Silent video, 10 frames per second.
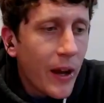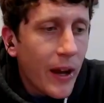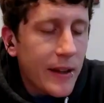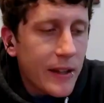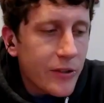I
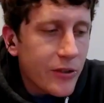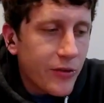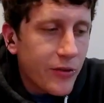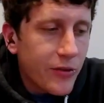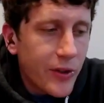think there's a
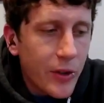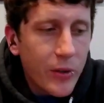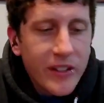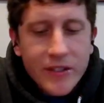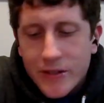few
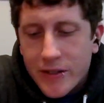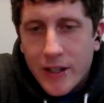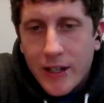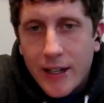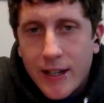reasons.
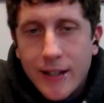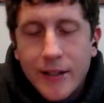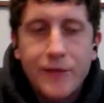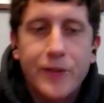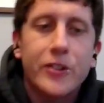And the
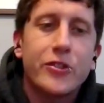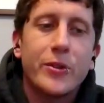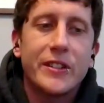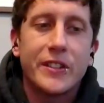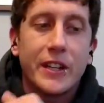first
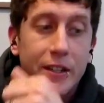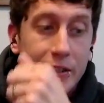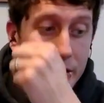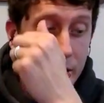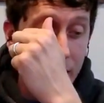reason
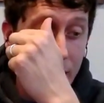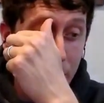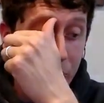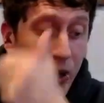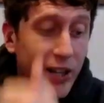is,
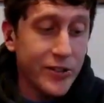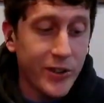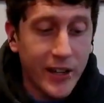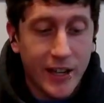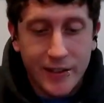before I sort
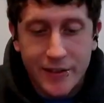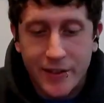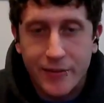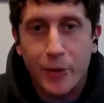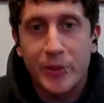of get into the
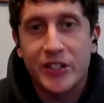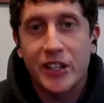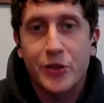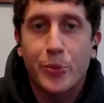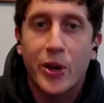
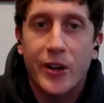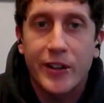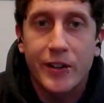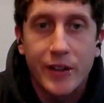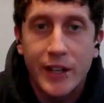fermentation part
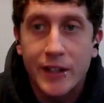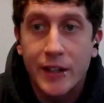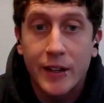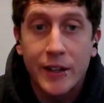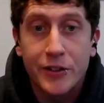and
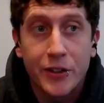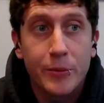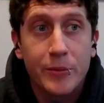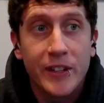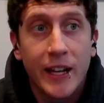in
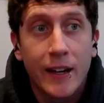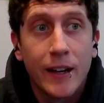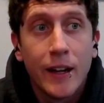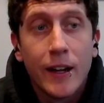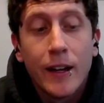terms of that,
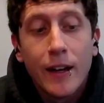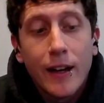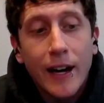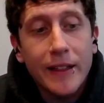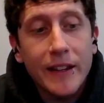
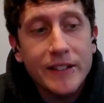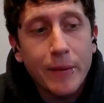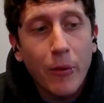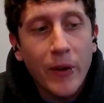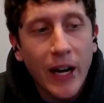I think some
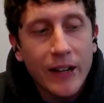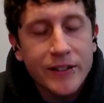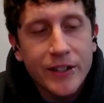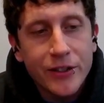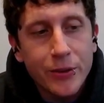of it has
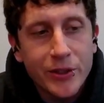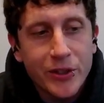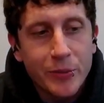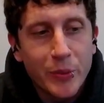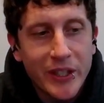to do with
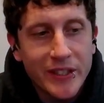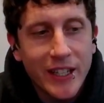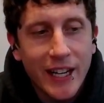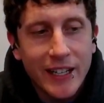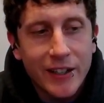just
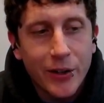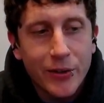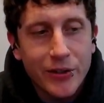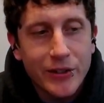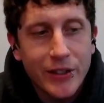
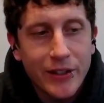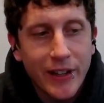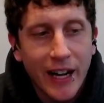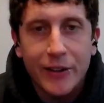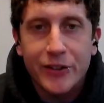misdiagnosed
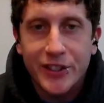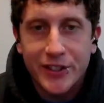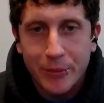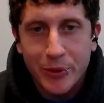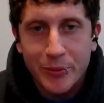allergy
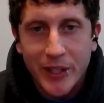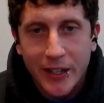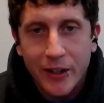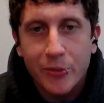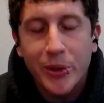symptoms that
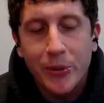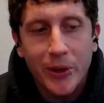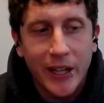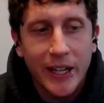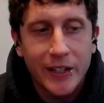could be
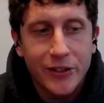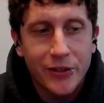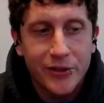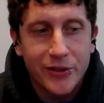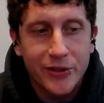related
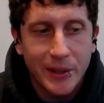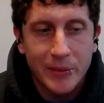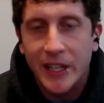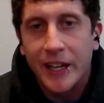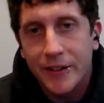to
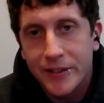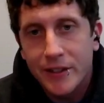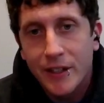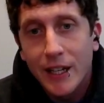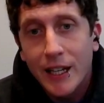something else.
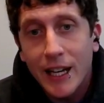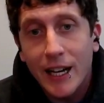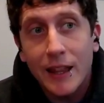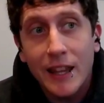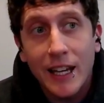And
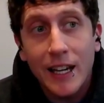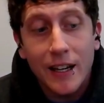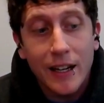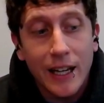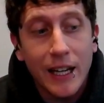I think
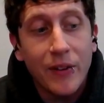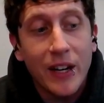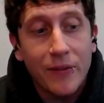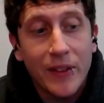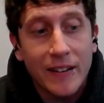even
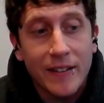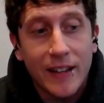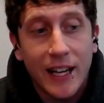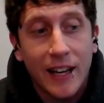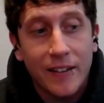if that's the
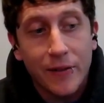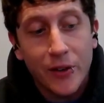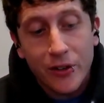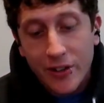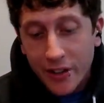case, if
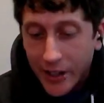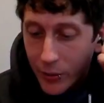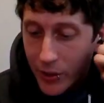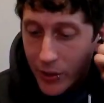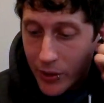you're dealing
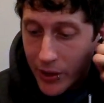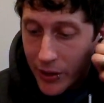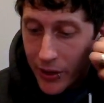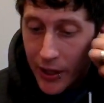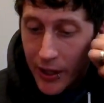with
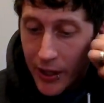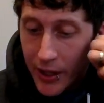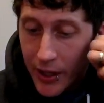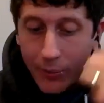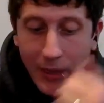
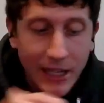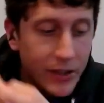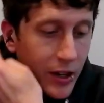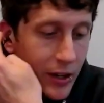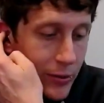my
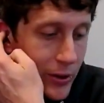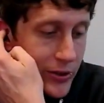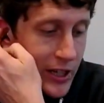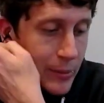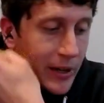dog throws
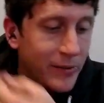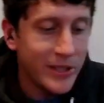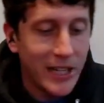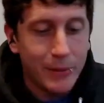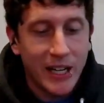up every
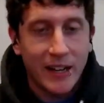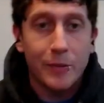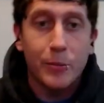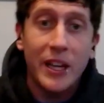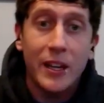time it has
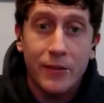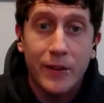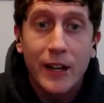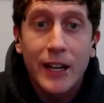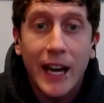beef,
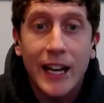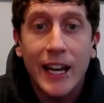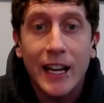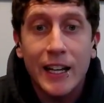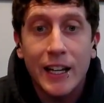and
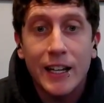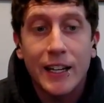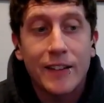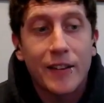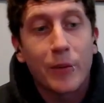then
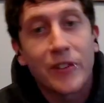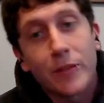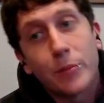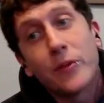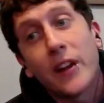someone says
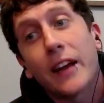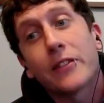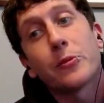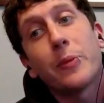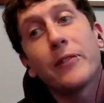move to Answers
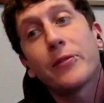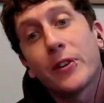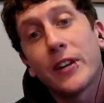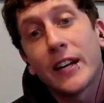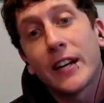Pet Food,
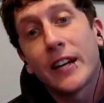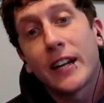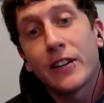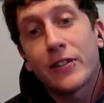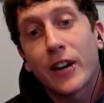and
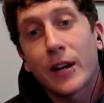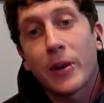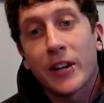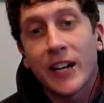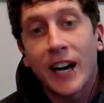you're talking
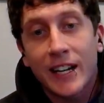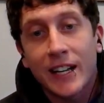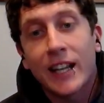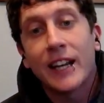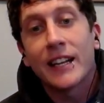about
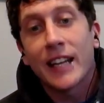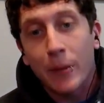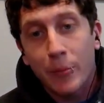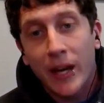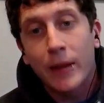inoculating
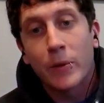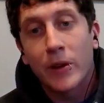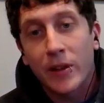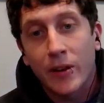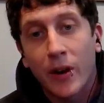that pet
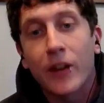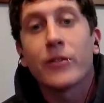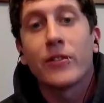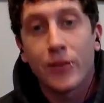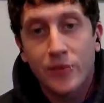with, you know,
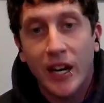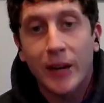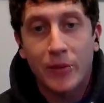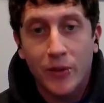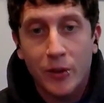hundreds of
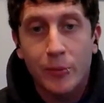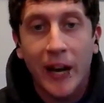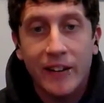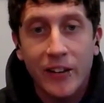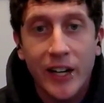types of good
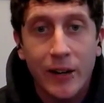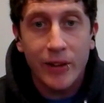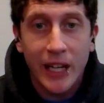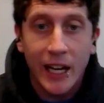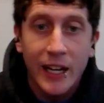bacteria
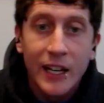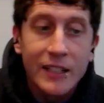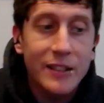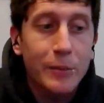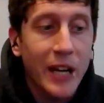day,
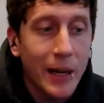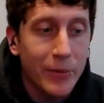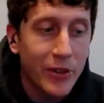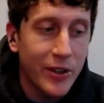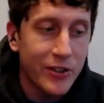sometimes
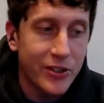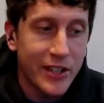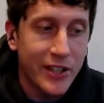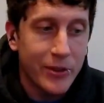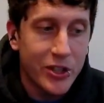you can just
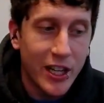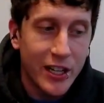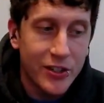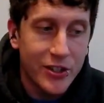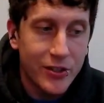have a
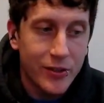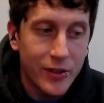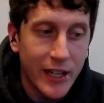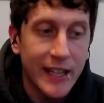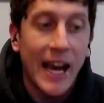change
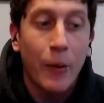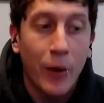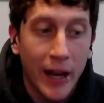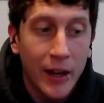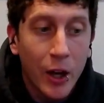in that
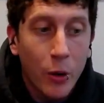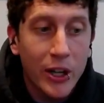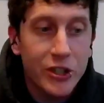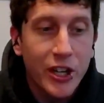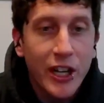way,
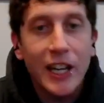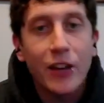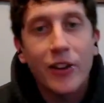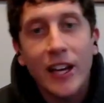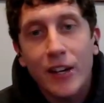which, you
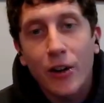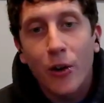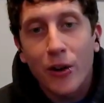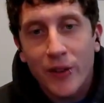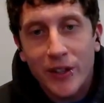know, the end
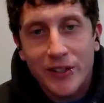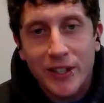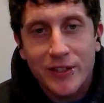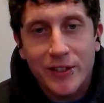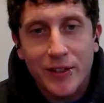goal of this
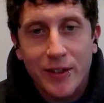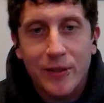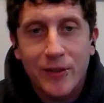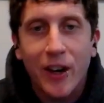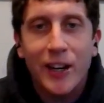is the
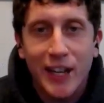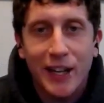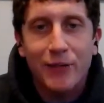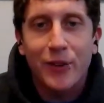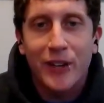dog can
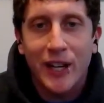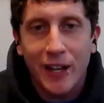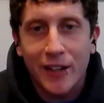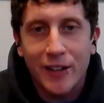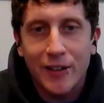eat food
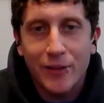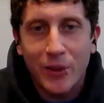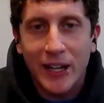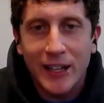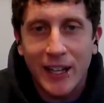again,
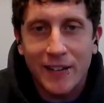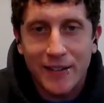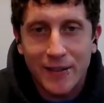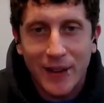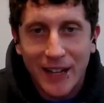right?
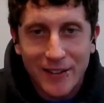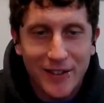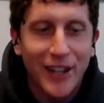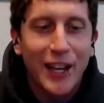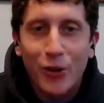That's
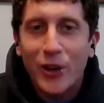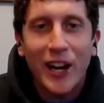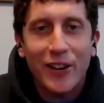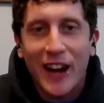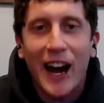who
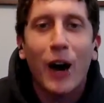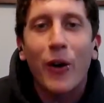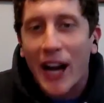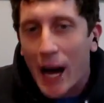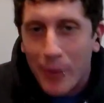cares how
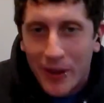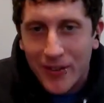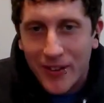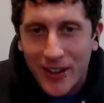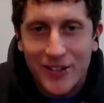it
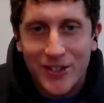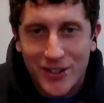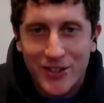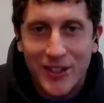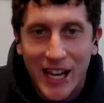happens. It's
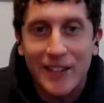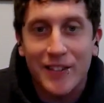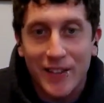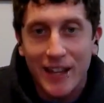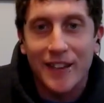just that's
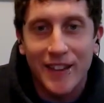the